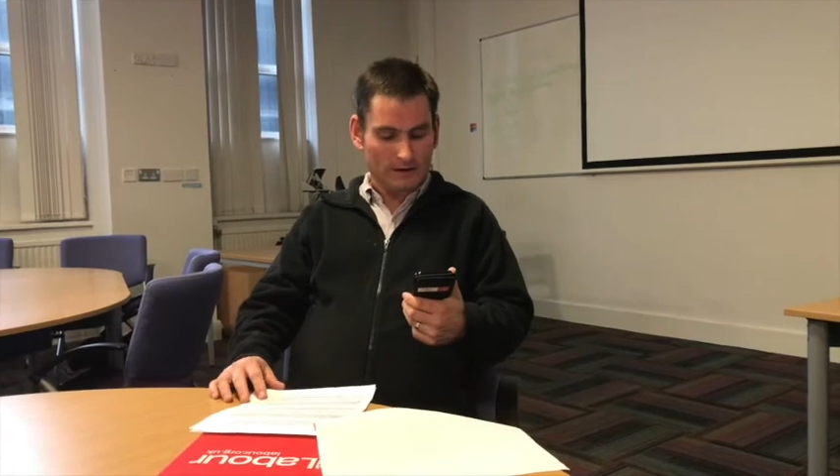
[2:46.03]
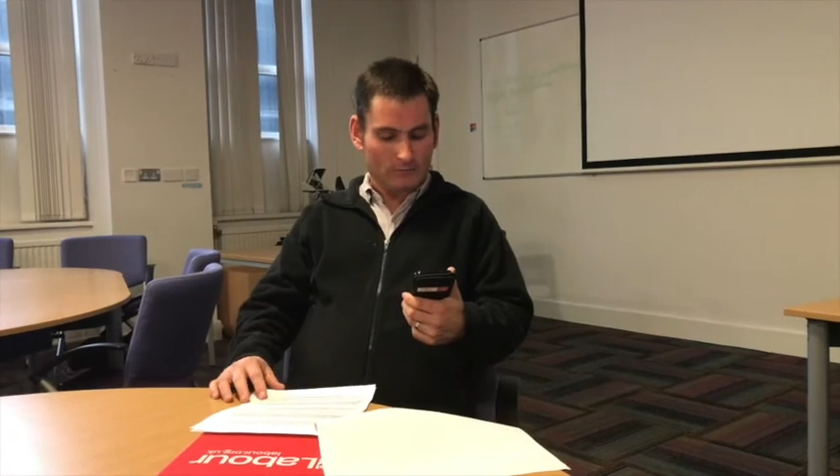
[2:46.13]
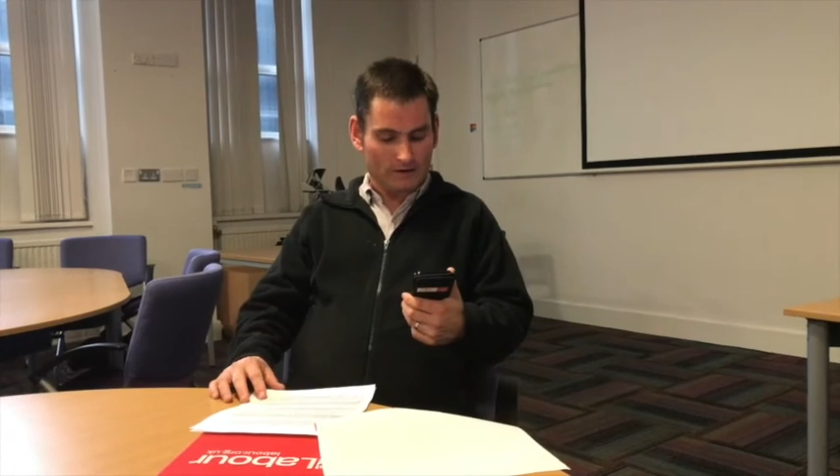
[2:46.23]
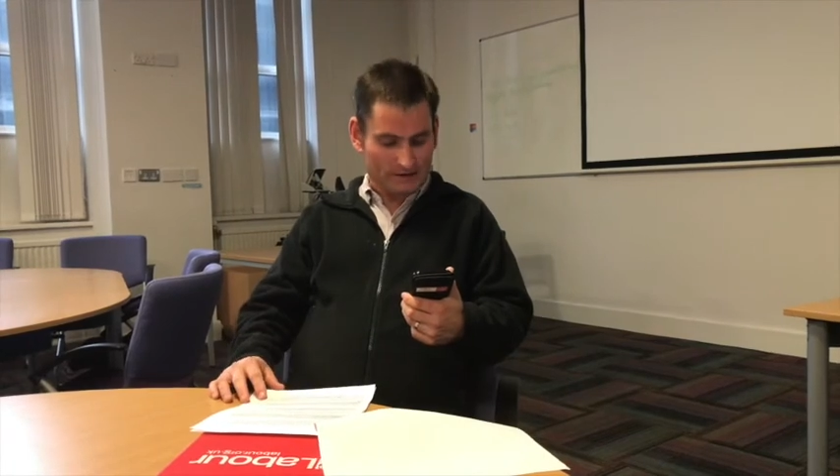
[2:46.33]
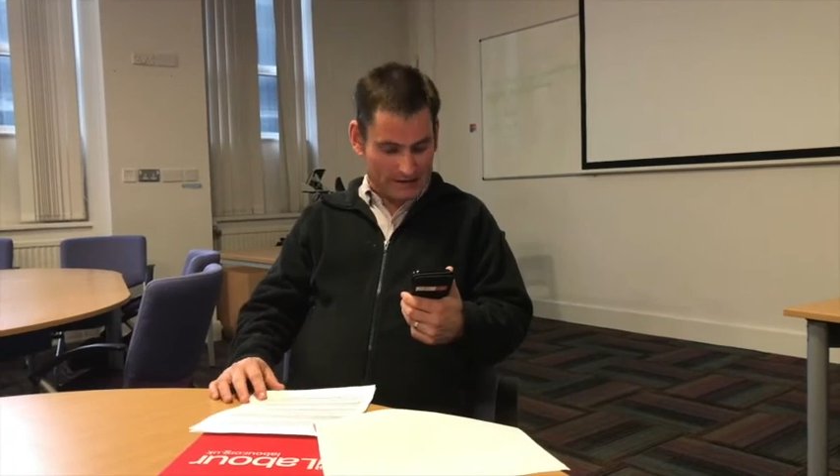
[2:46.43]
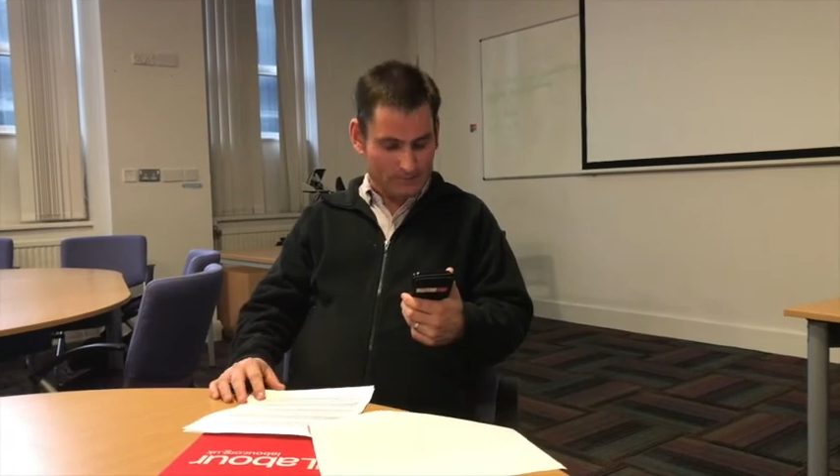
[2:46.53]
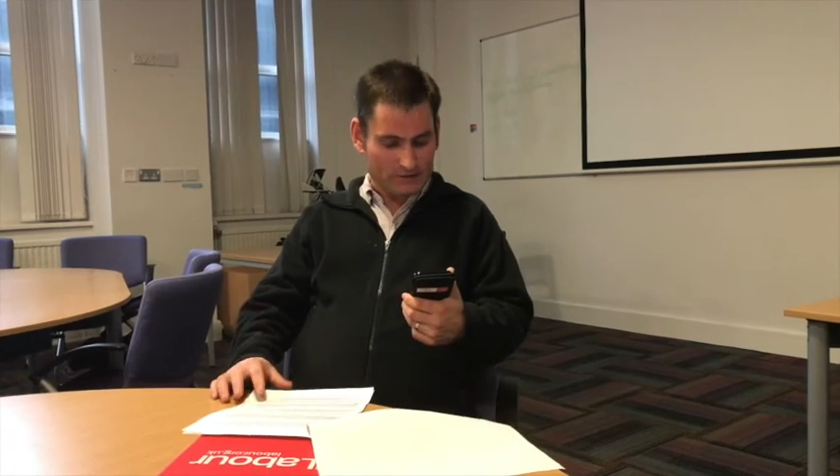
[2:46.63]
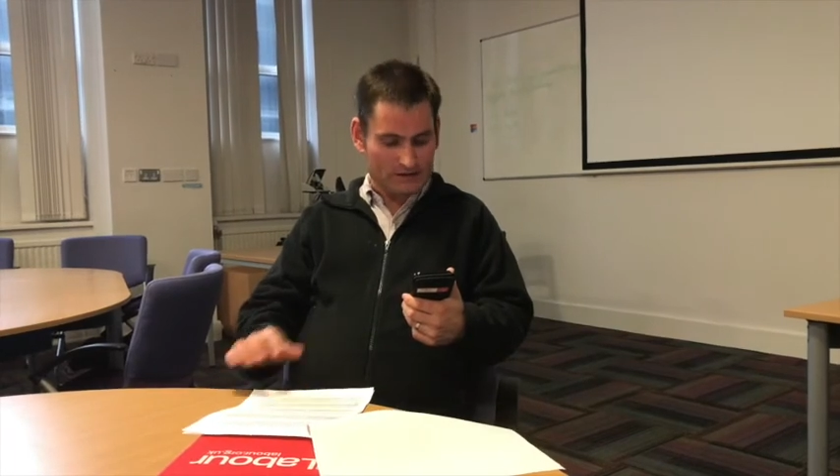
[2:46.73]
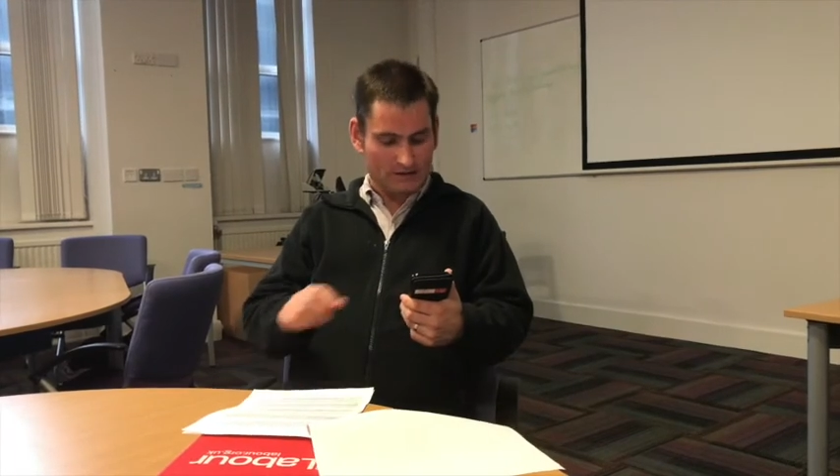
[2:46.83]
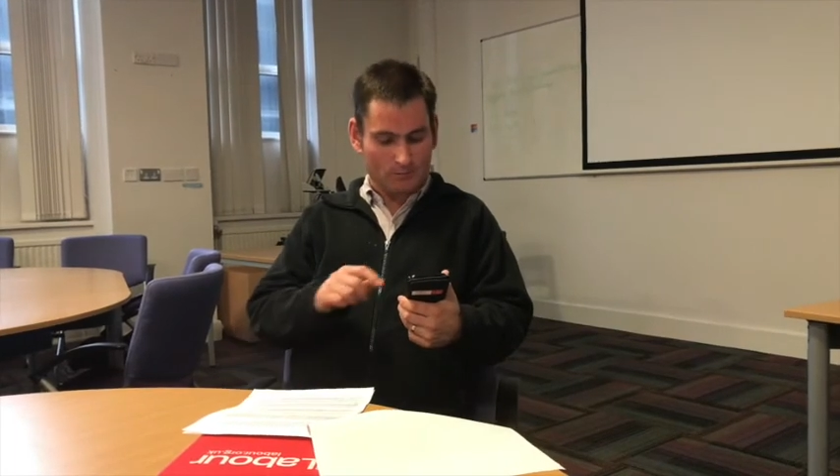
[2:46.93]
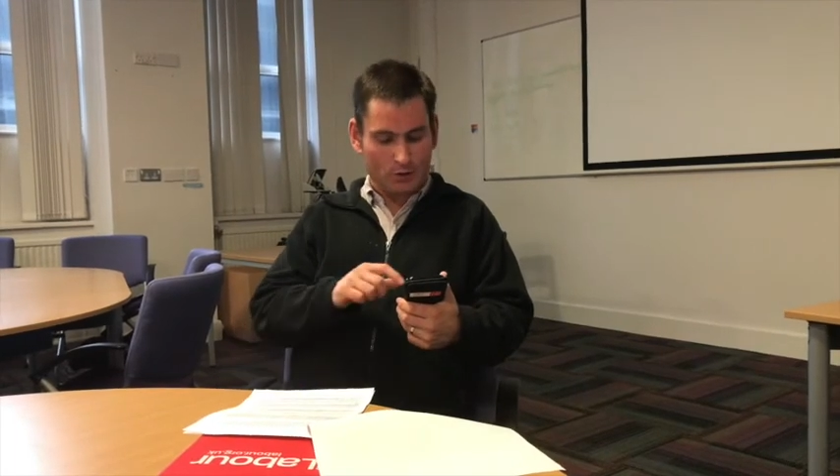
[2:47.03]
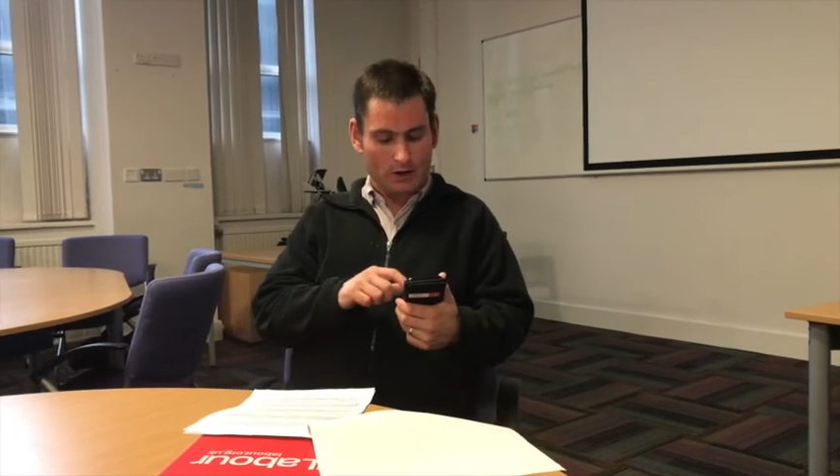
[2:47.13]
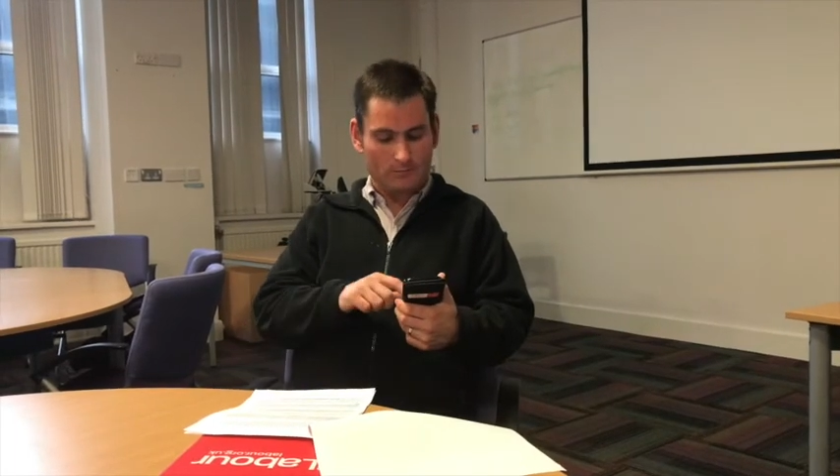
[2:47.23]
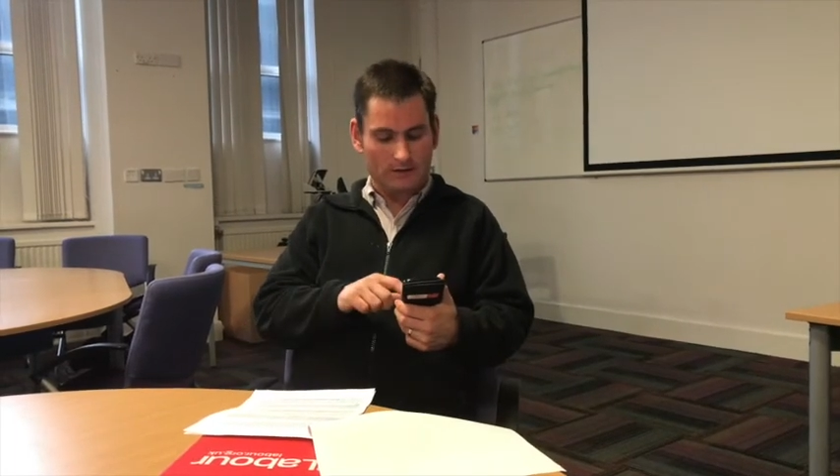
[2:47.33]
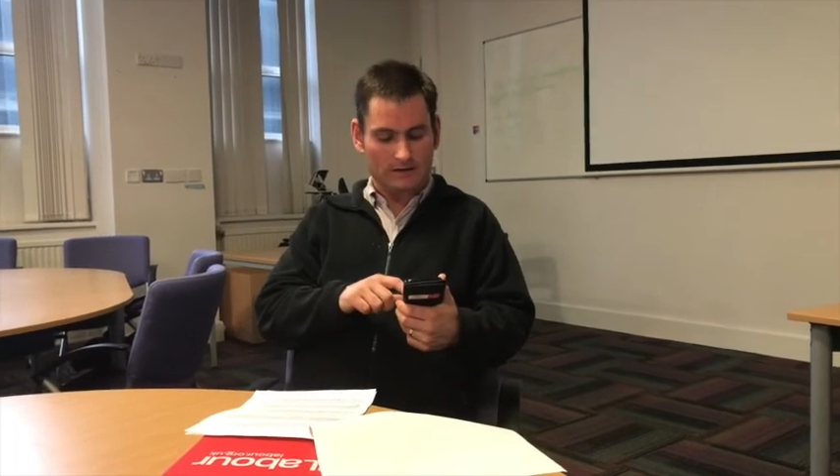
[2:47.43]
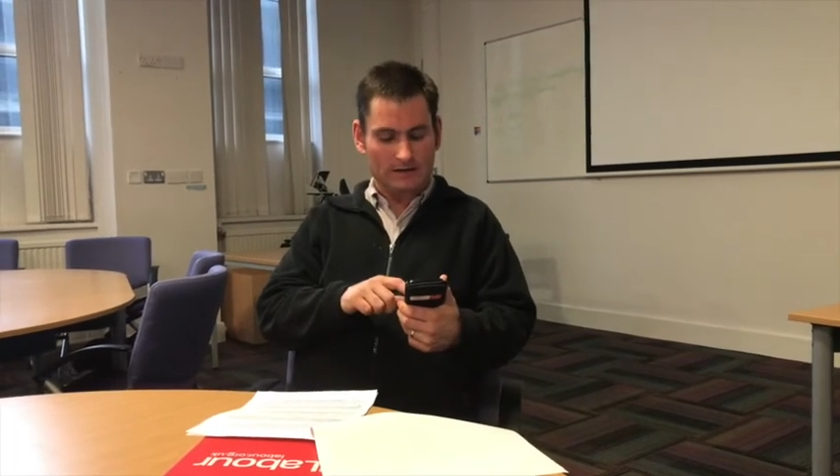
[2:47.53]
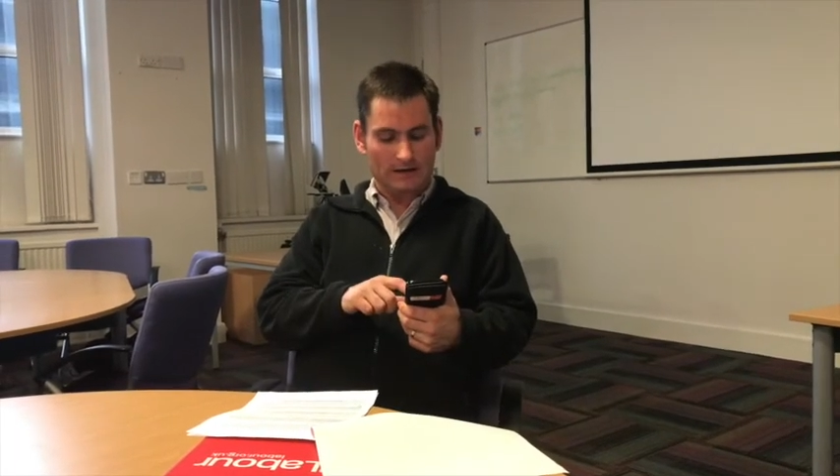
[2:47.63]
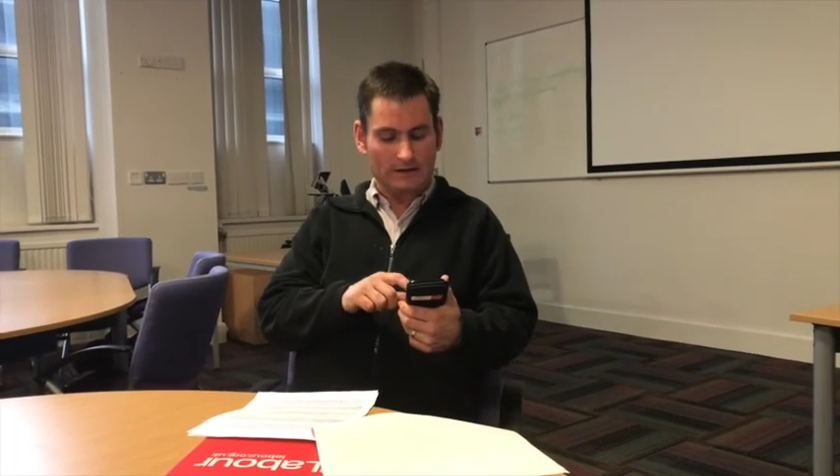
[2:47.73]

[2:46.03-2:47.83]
with deep disappointment